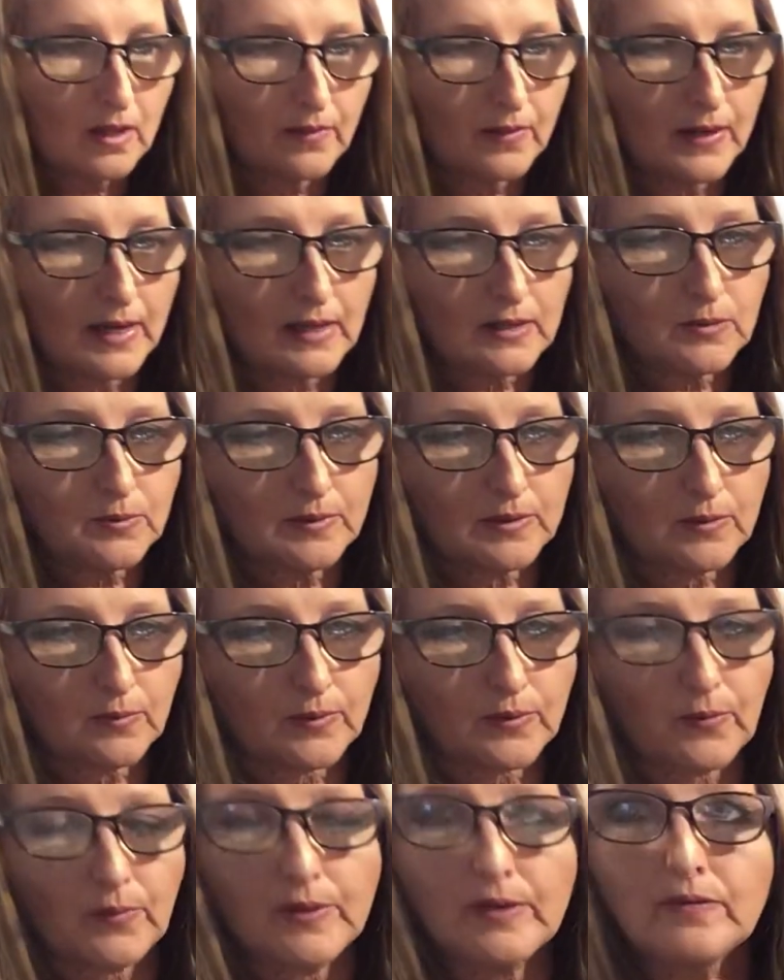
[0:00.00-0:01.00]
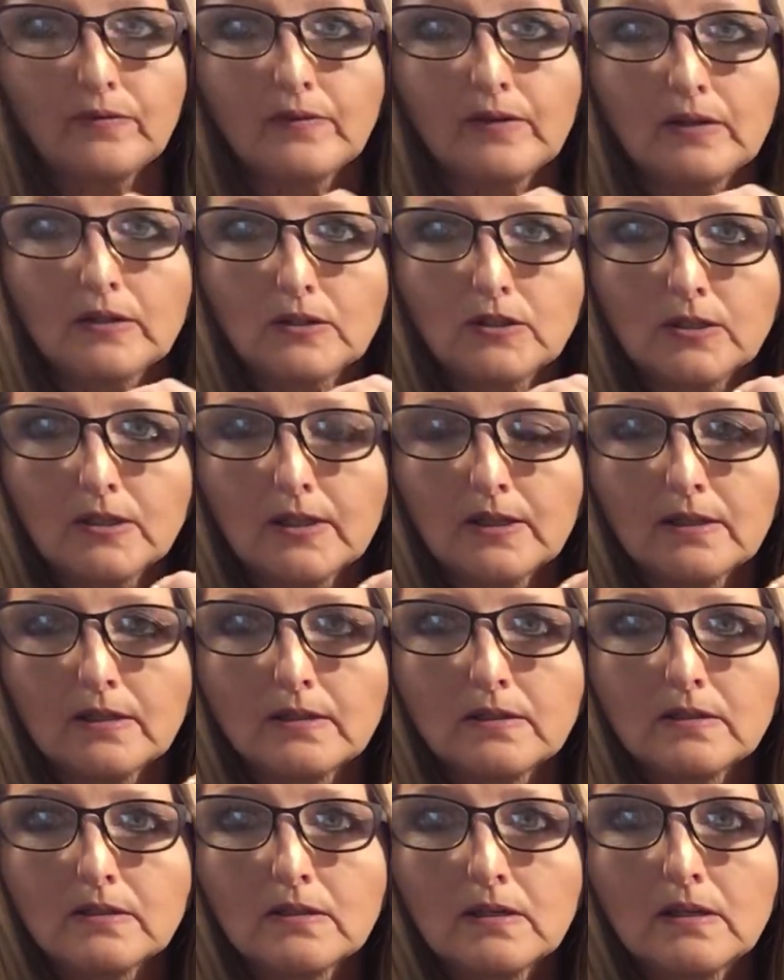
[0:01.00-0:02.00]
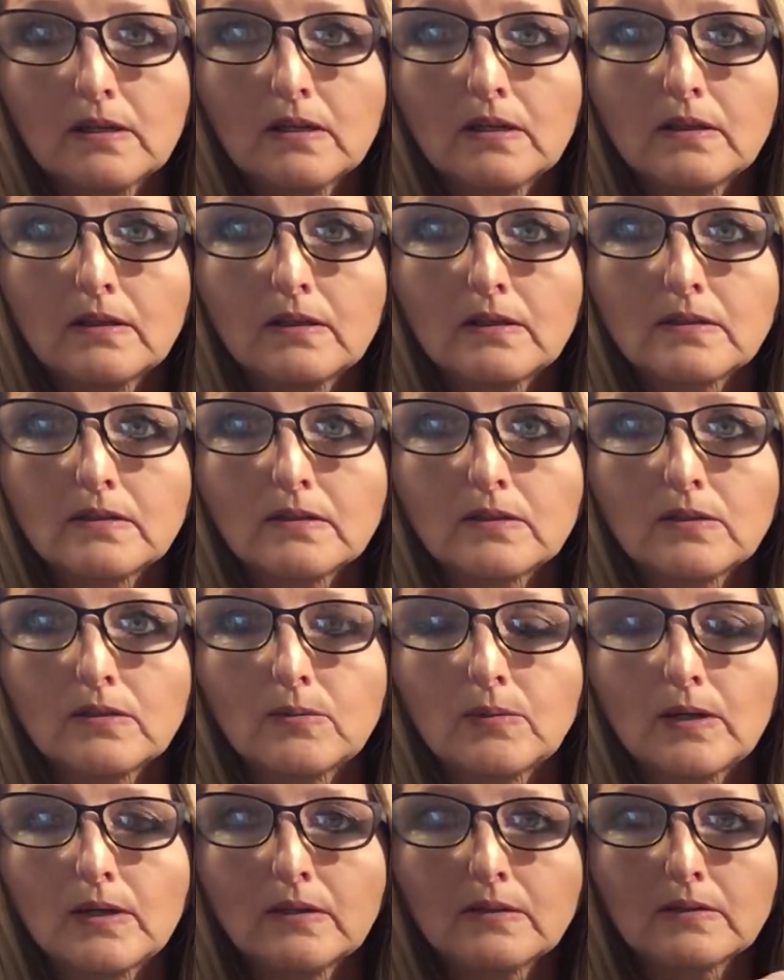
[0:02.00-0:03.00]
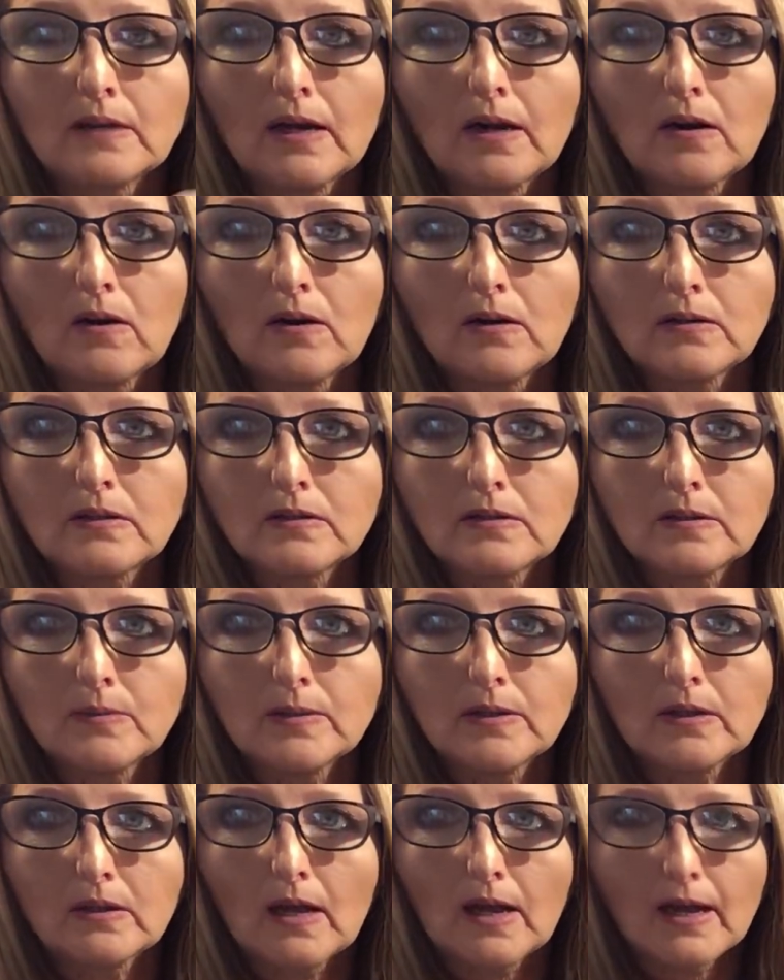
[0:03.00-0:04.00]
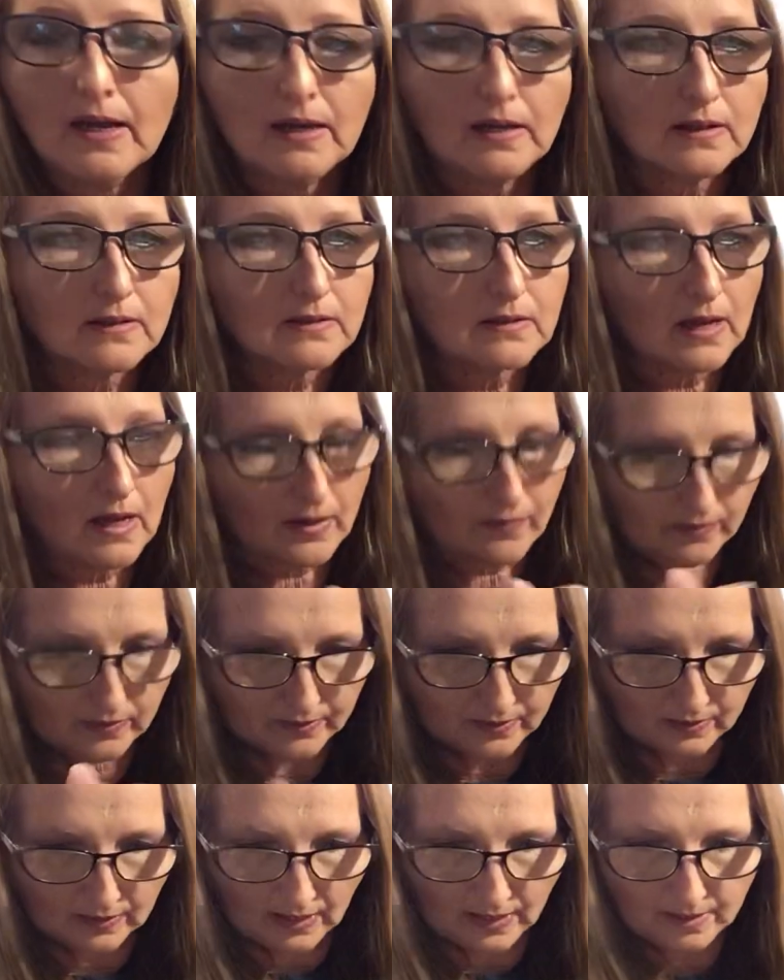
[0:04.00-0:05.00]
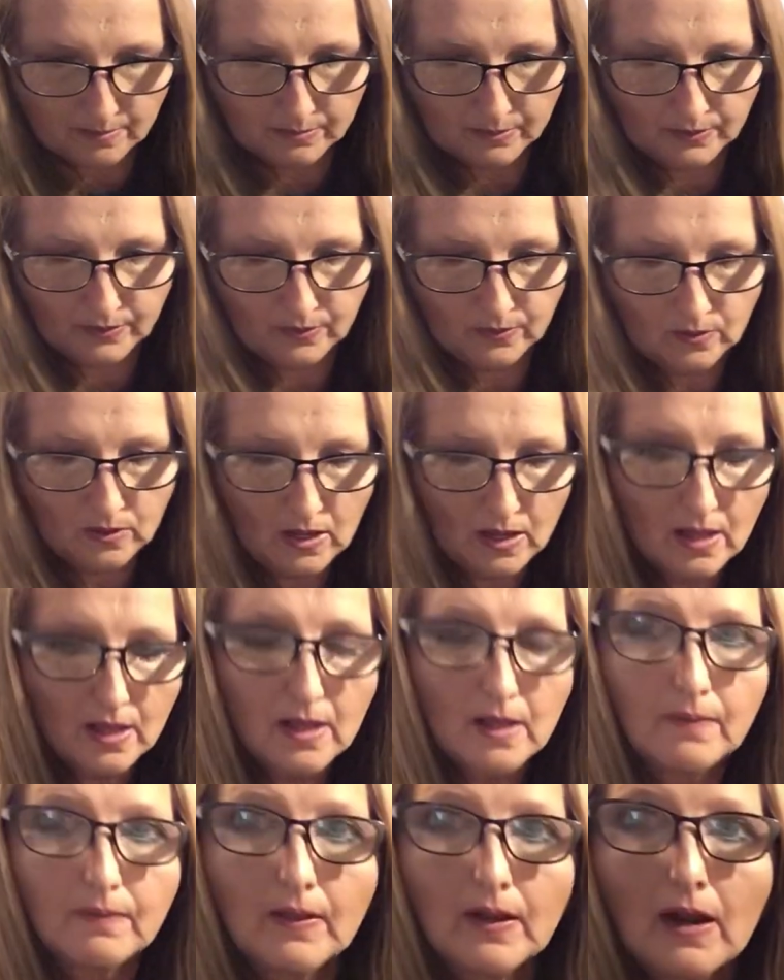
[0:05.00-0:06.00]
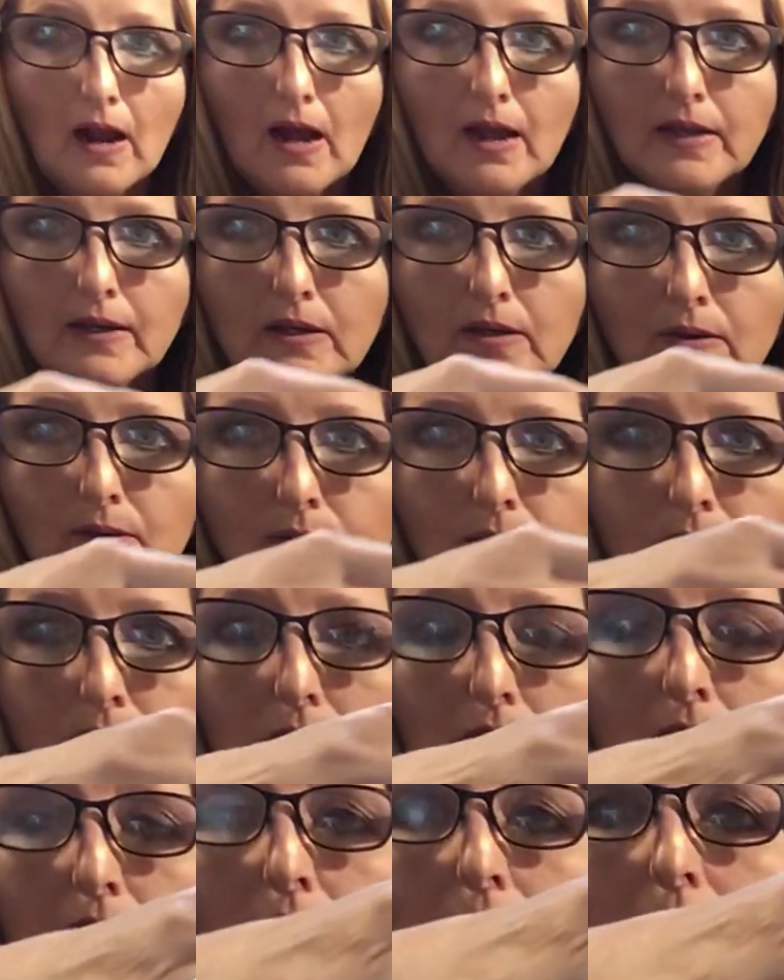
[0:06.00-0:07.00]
the next one that we're going to finish is this little one. It's kind of hard to see with the light. It's kind of the light blue that I used